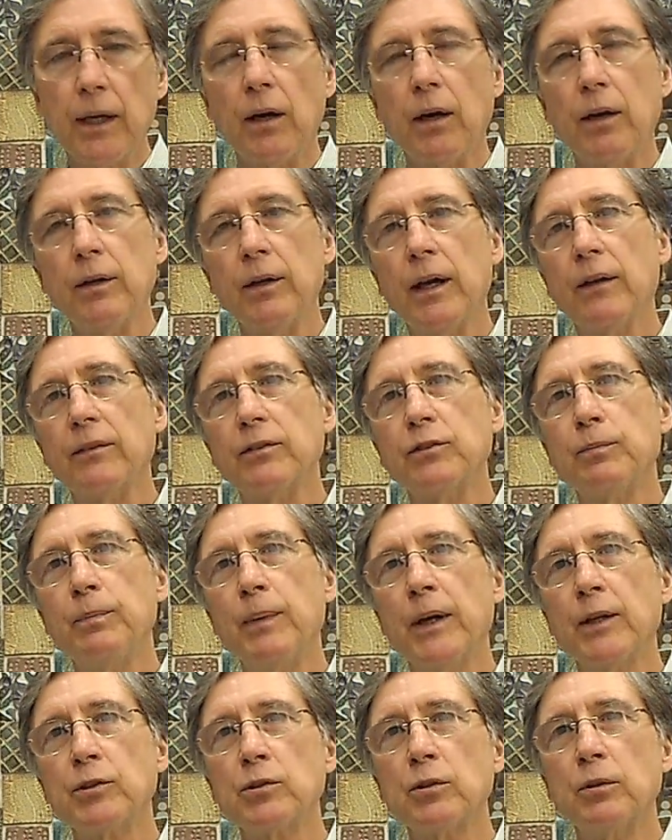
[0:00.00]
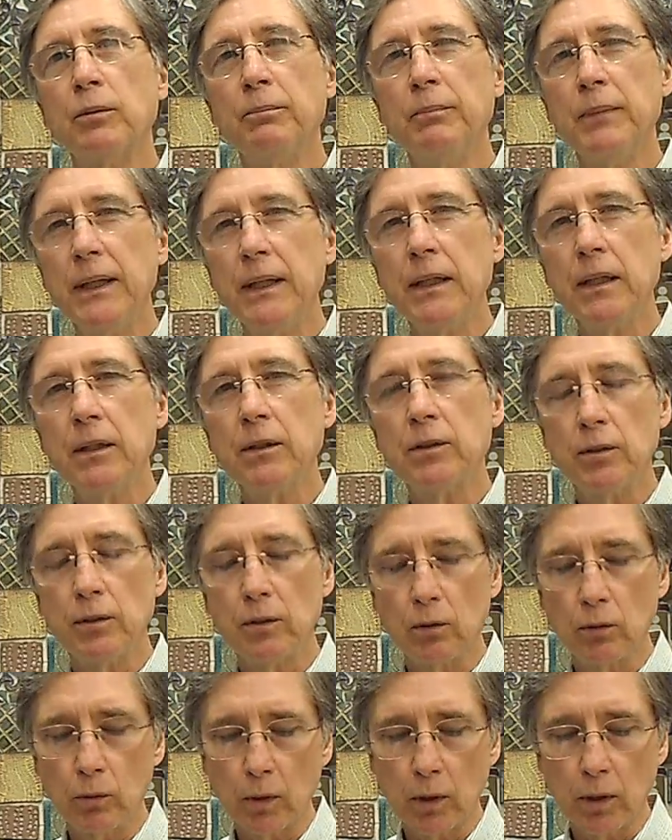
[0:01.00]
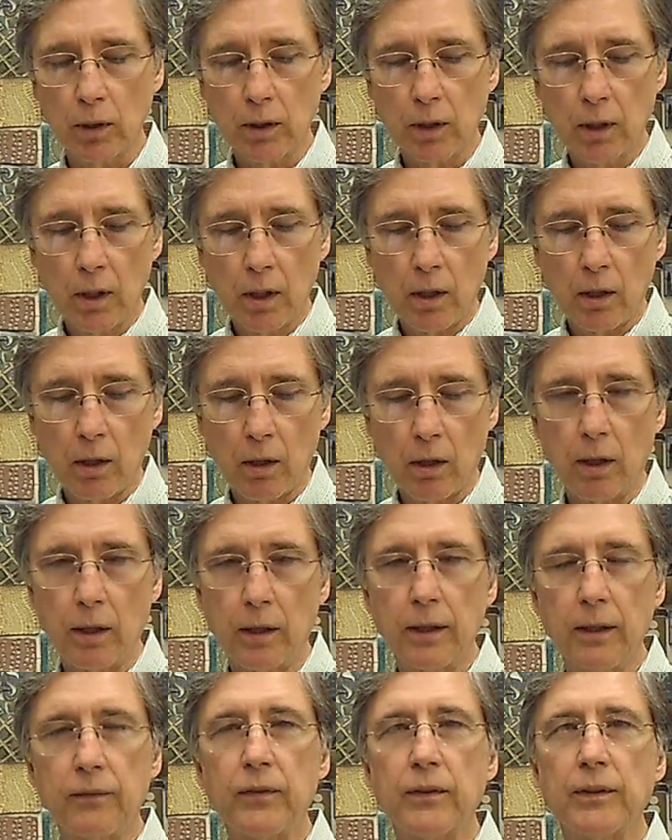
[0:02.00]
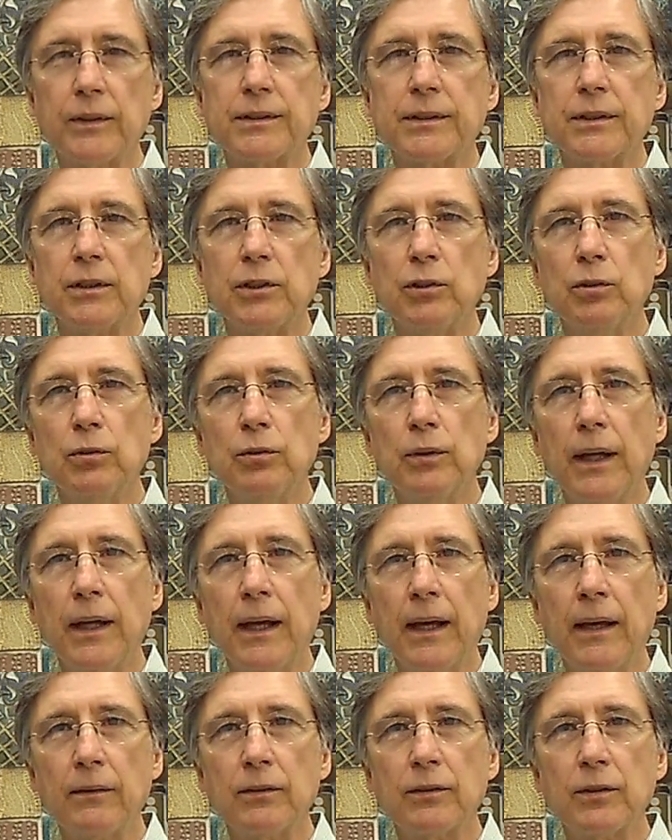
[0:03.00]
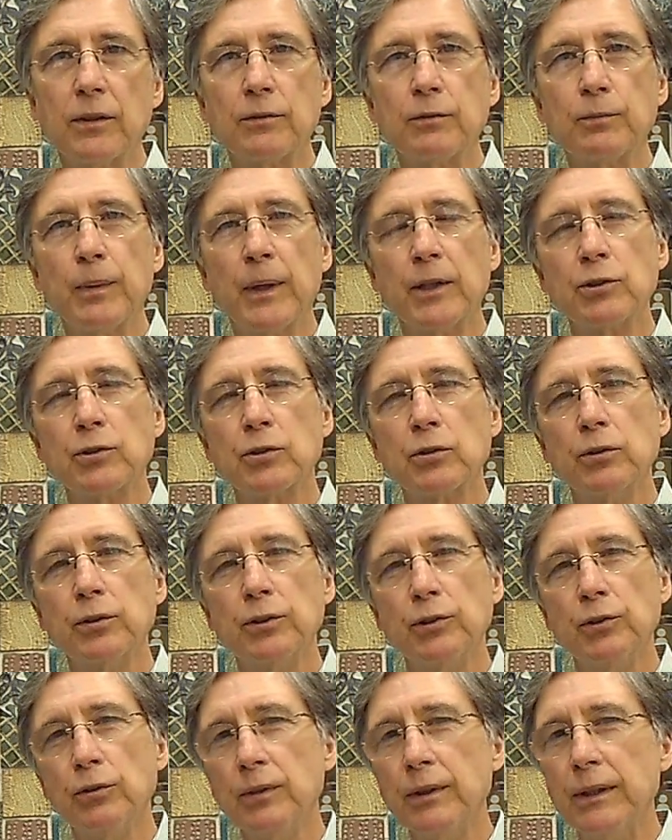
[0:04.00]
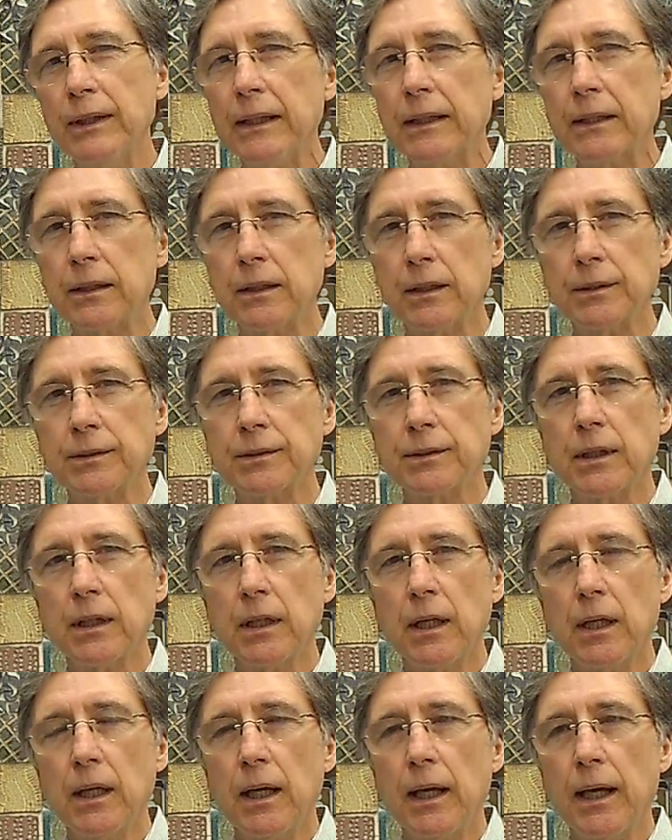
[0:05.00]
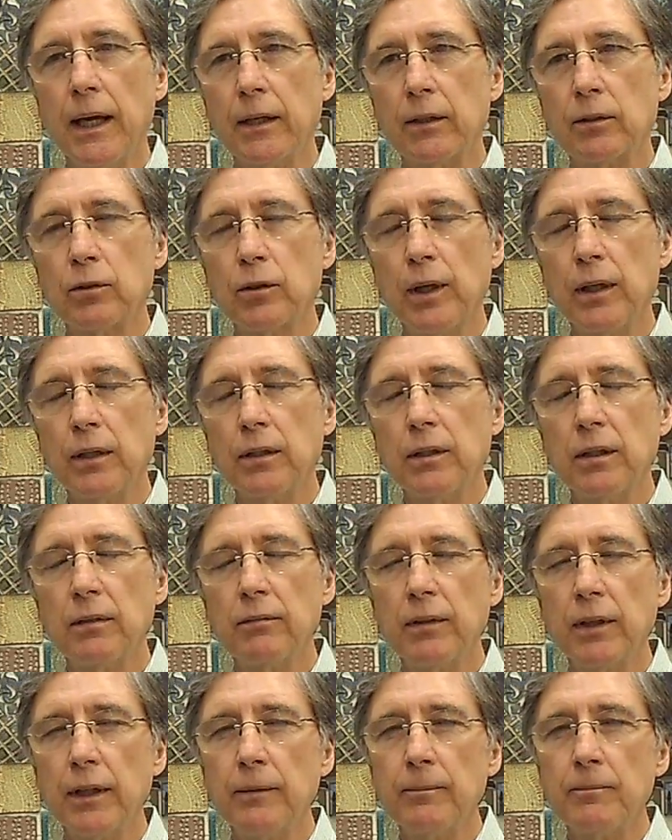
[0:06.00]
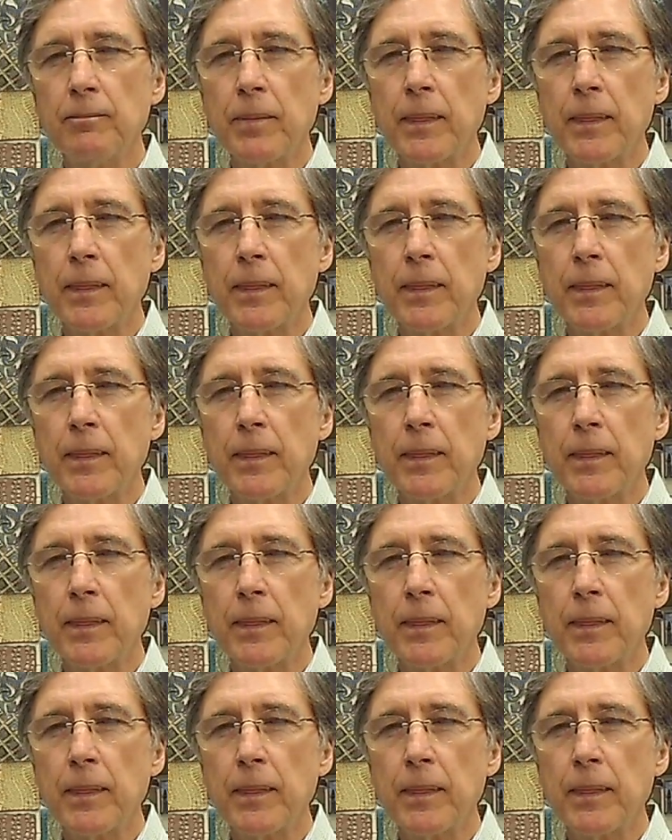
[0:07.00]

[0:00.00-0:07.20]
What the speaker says: or you have special meaning to your work, or if it has special uniqueness and creativity,